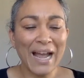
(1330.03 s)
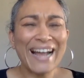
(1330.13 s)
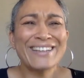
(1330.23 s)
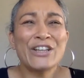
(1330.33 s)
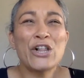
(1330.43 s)

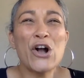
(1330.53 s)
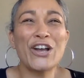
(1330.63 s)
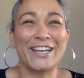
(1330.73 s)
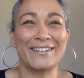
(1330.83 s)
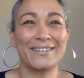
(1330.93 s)

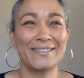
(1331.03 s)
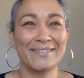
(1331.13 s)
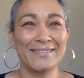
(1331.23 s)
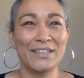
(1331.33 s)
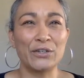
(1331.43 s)
unlock it,
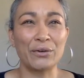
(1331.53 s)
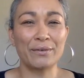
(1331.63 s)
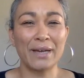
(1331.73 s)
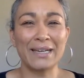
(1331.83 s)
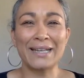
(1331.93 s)
you
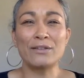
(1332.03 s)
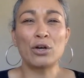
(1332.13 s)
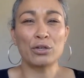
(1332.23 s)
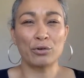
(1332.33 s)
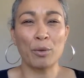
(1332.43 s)
know, and unlock